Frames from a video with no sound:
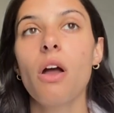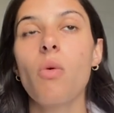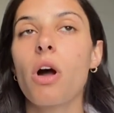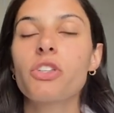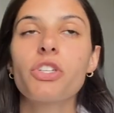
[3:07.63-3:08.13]

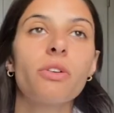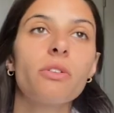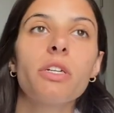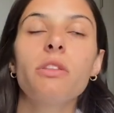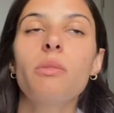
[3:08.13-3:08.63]
watch it
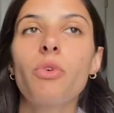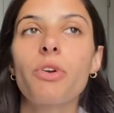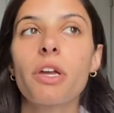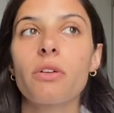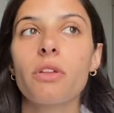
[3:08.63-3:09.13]
earlier in the
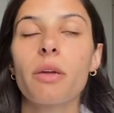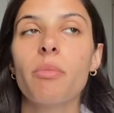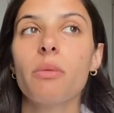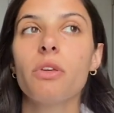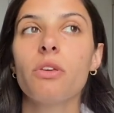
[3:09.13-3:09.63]
morning, or like
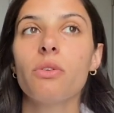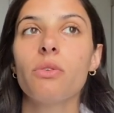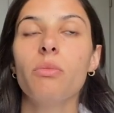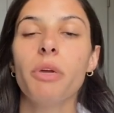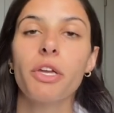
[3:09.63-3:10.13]
maybe
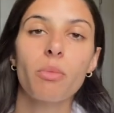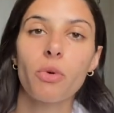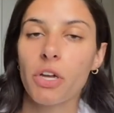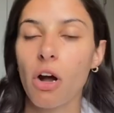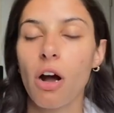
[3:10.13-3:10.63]
you make your
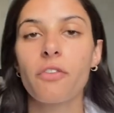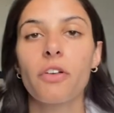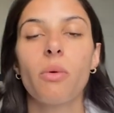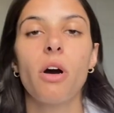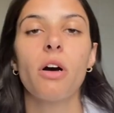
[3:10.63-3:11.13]
morning
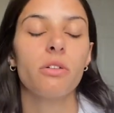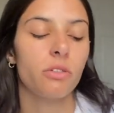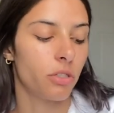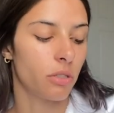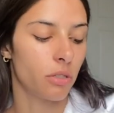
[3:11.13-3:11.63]
coffee while
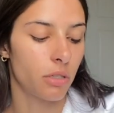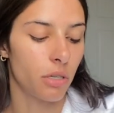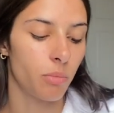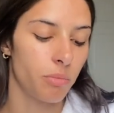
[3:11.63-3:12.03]
you're gonna